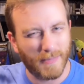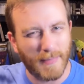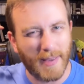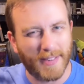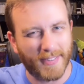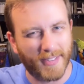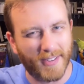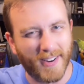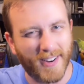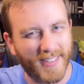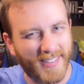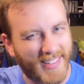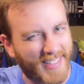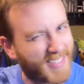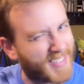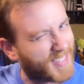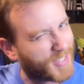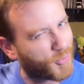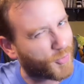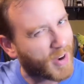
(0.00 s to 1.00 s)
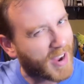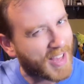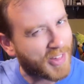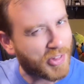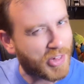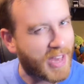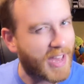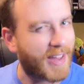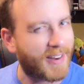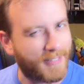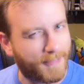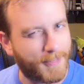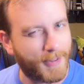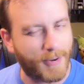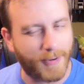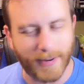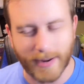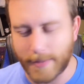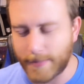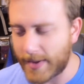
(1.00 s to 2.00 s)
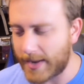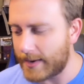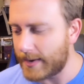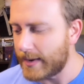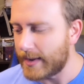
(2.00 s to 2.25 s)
makes it hard to scratch at, if you know what I mean.